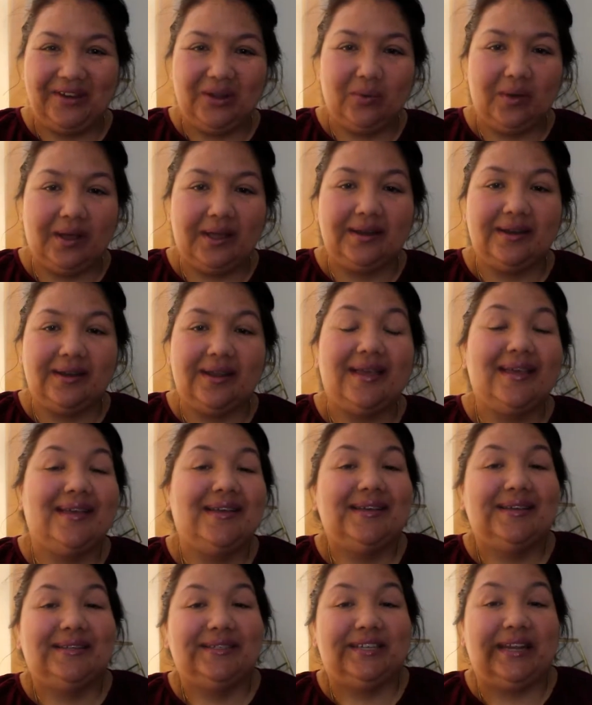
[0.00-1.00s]
everyone.
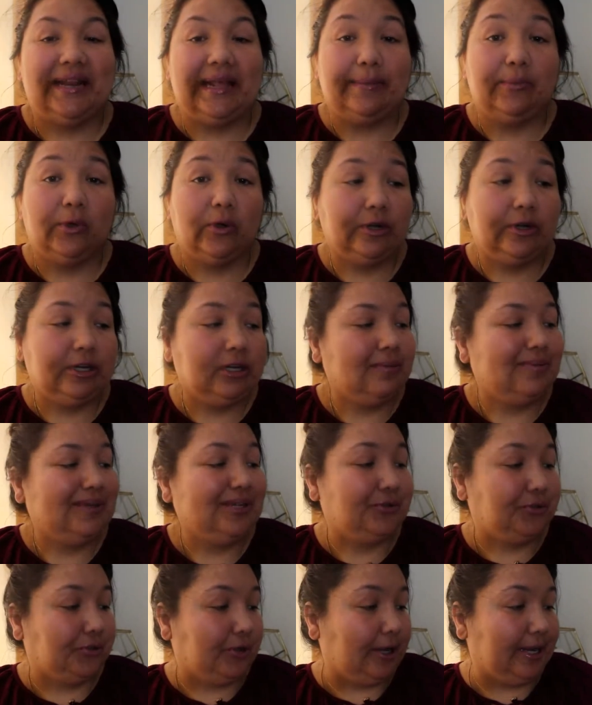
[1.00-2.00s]
Today I'm going to be
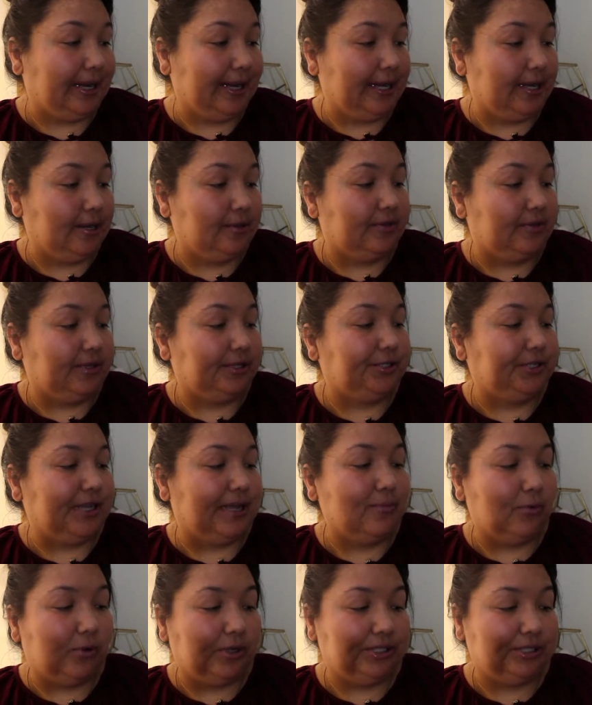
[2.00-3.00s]
trying the Shea
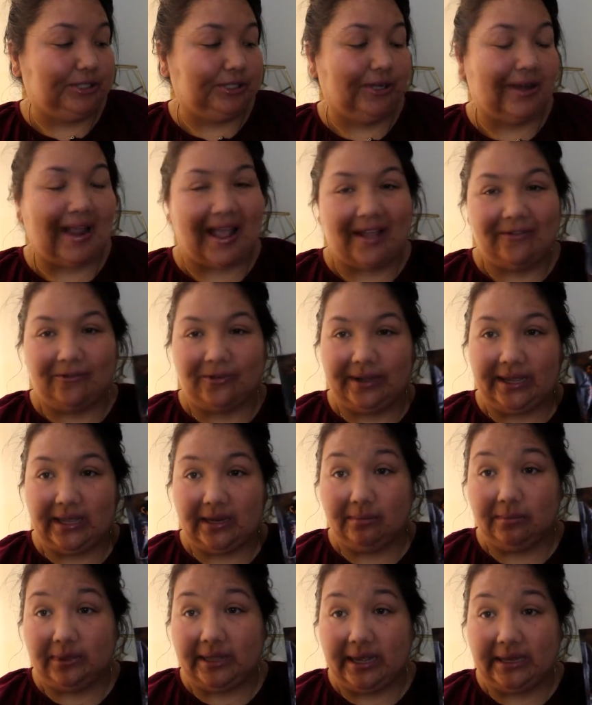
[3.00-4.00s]
Moisture
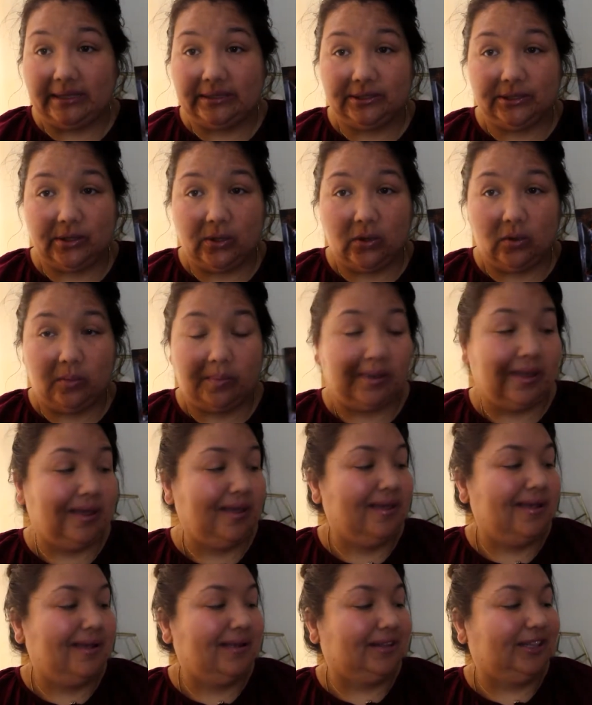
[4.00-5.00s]
African Black Soap
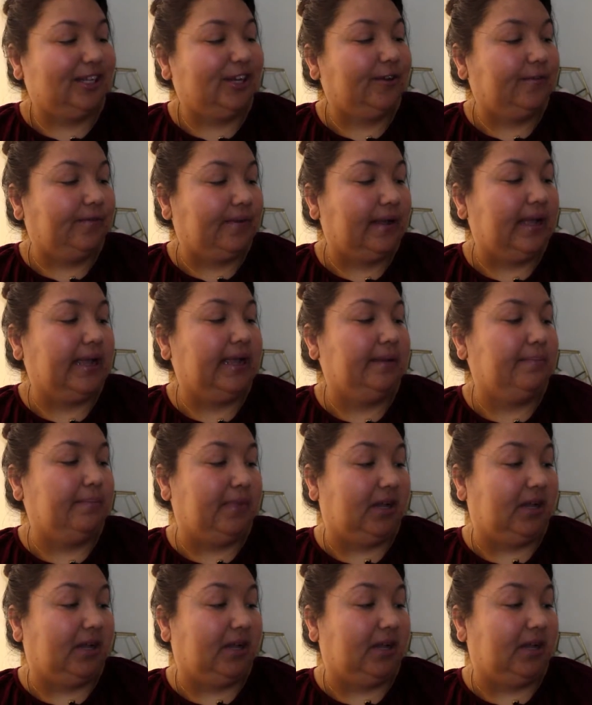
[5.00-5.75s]
Clarified